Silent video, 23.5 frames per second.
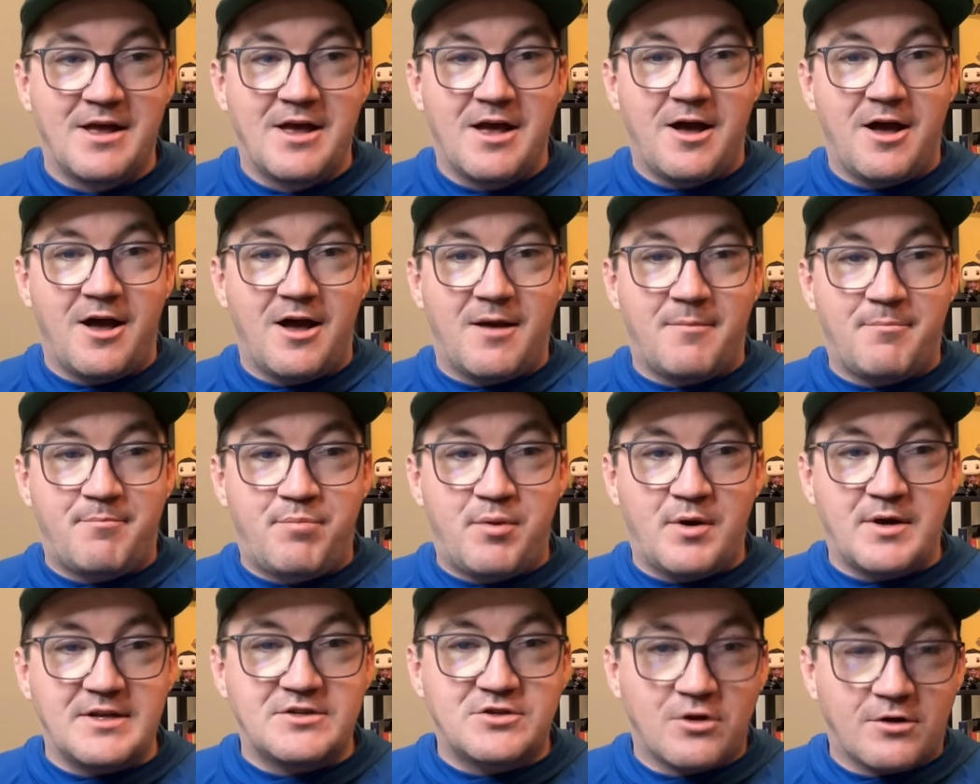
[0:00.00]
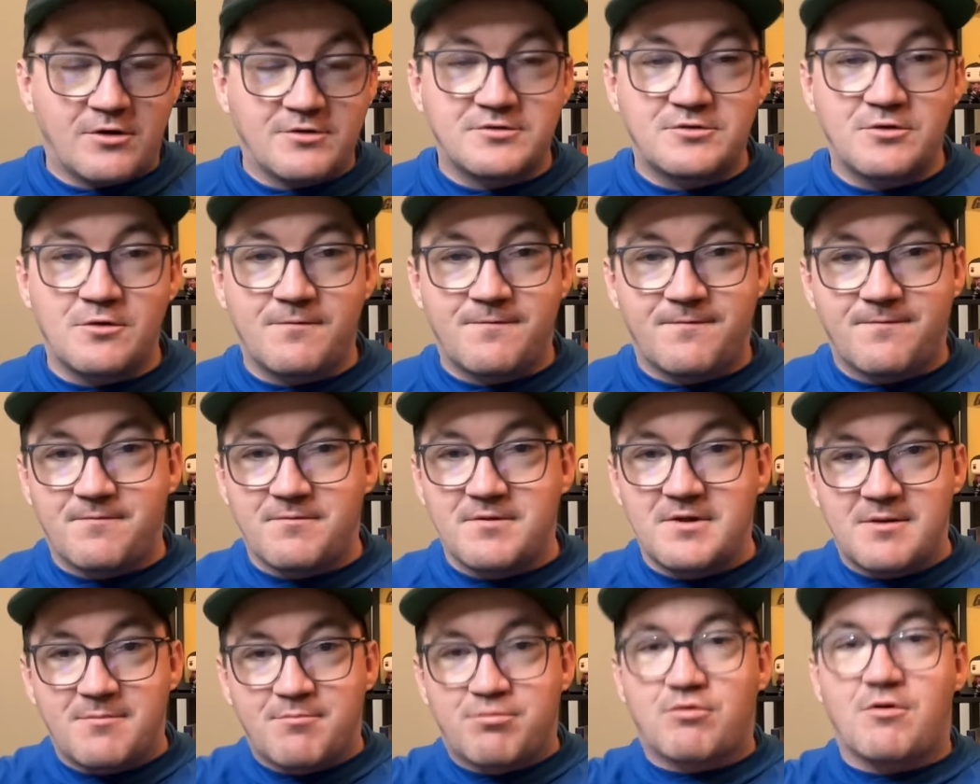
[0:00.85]
But it's also,
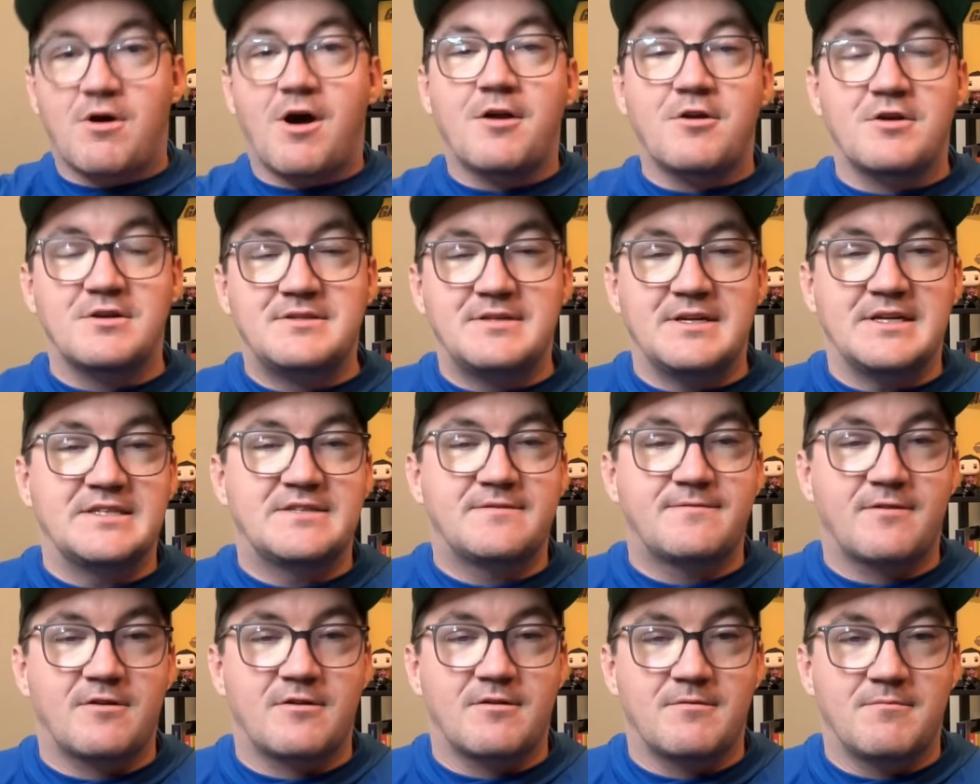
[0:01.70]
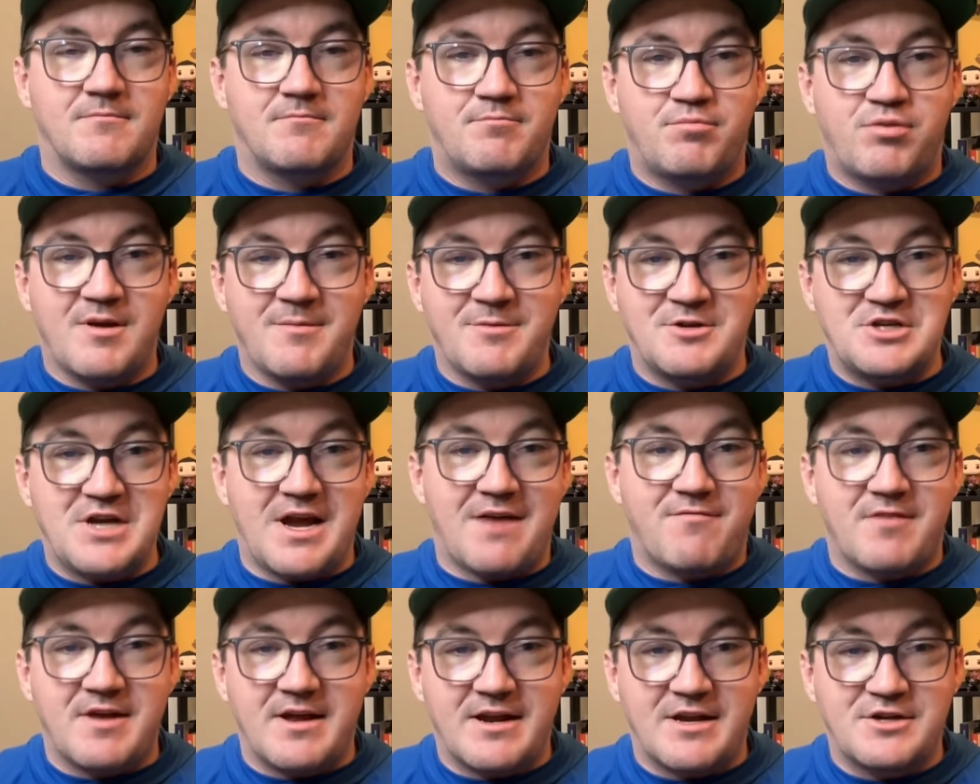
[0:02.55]
in a broader sense, for pretty much
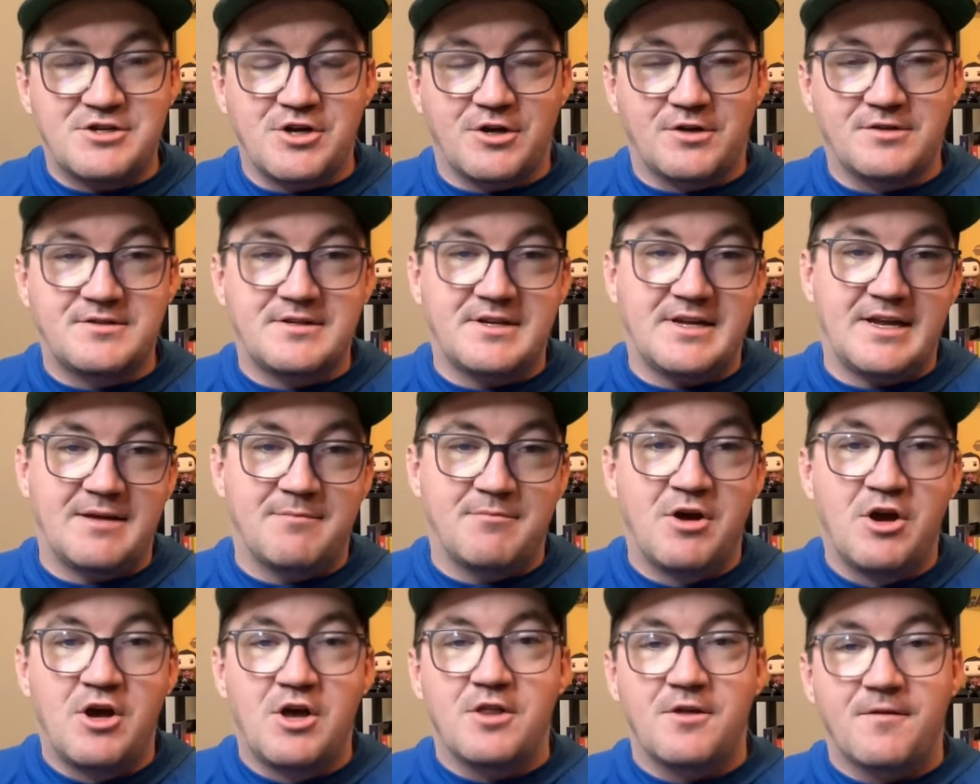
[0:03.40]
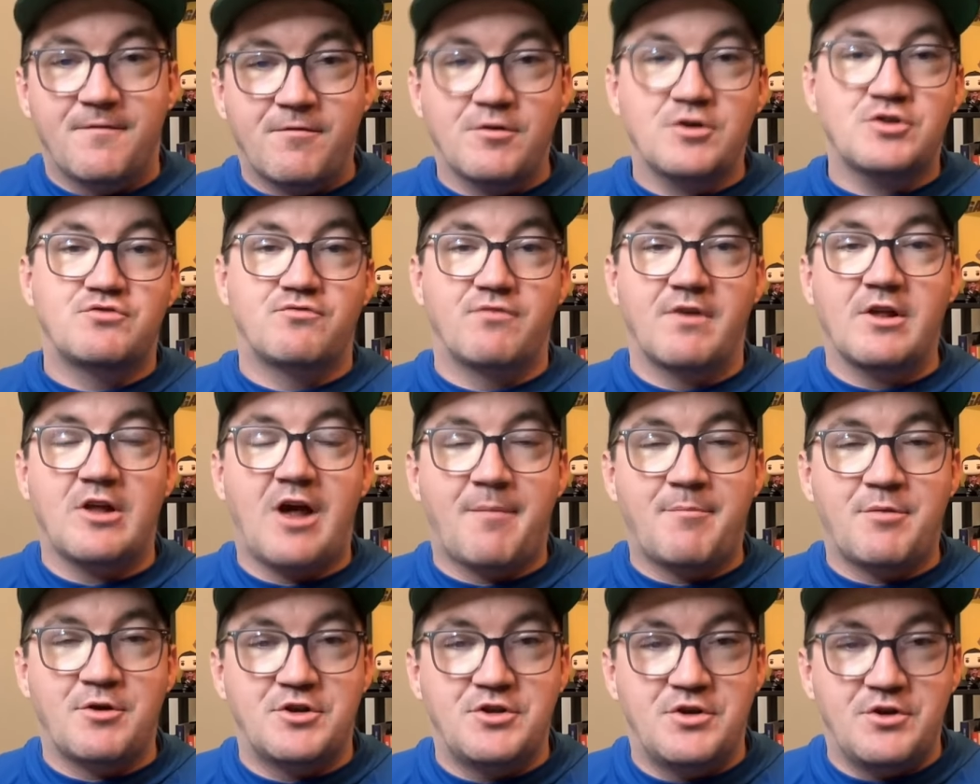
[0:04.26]
every NHL team, their first real
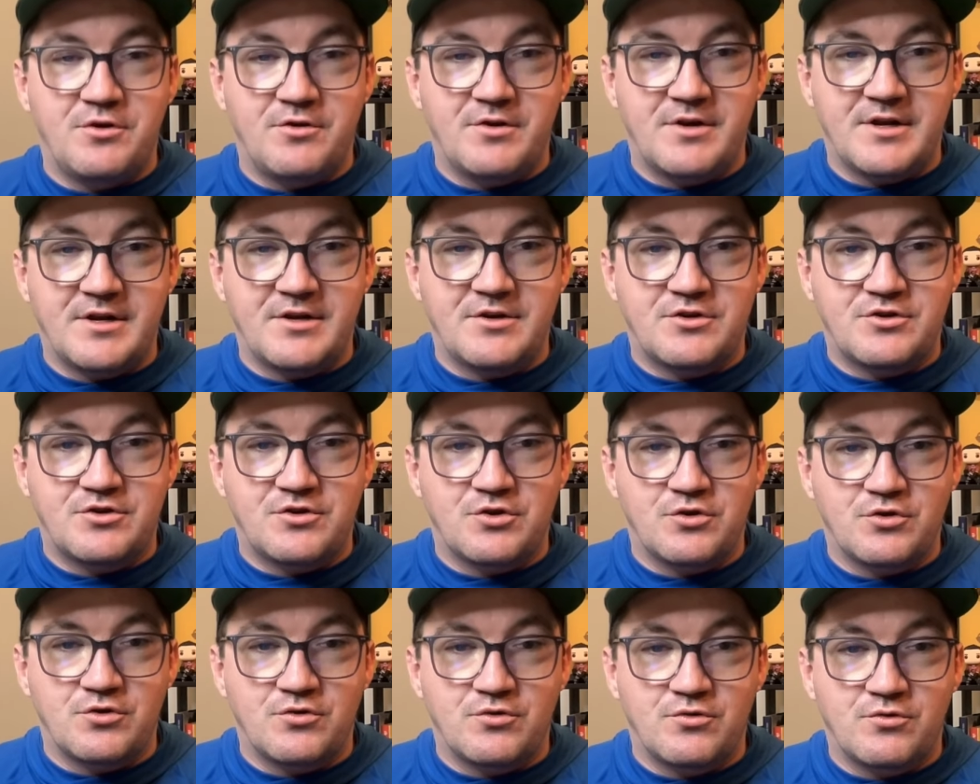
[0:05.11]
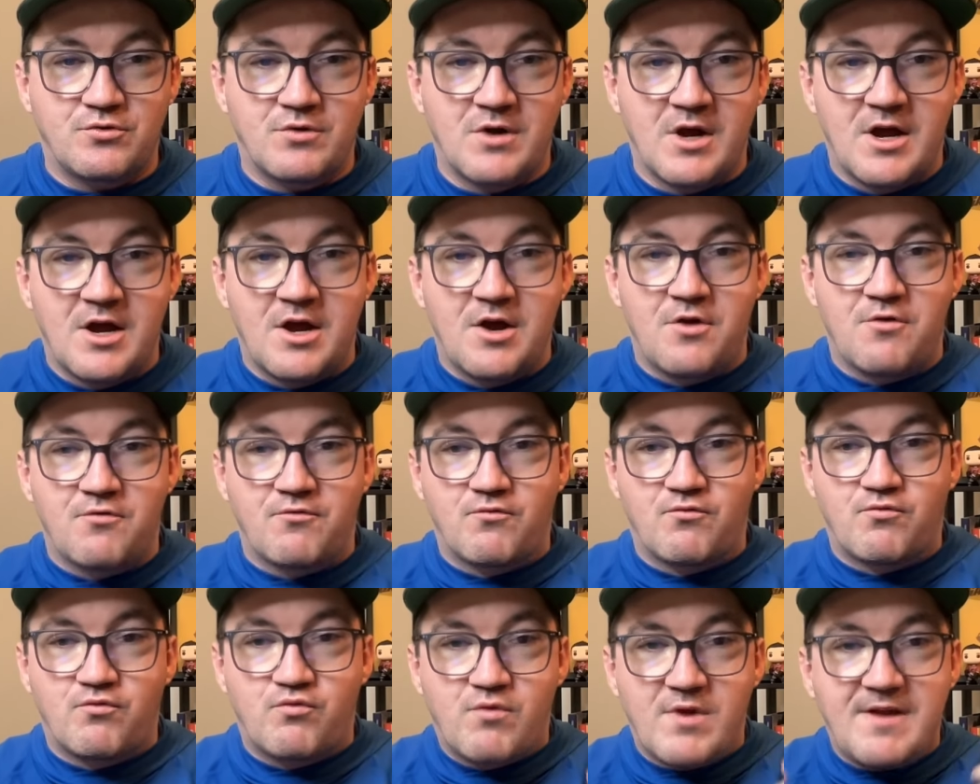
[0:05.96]
opportunity to
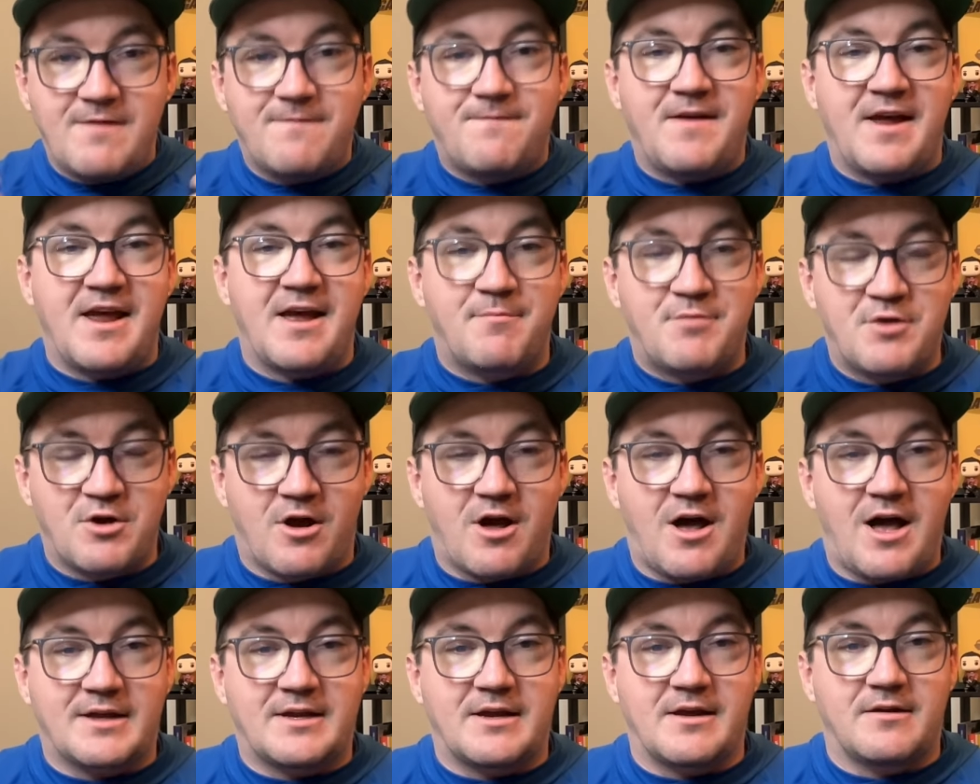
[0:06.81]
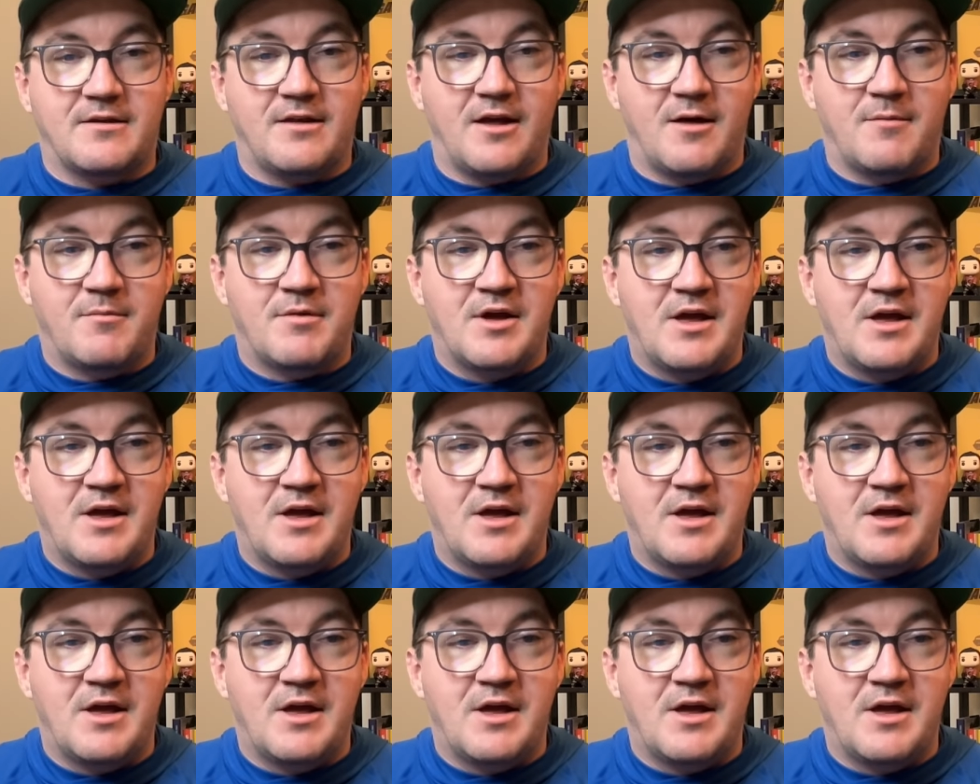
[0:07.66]
revamp your hockey club.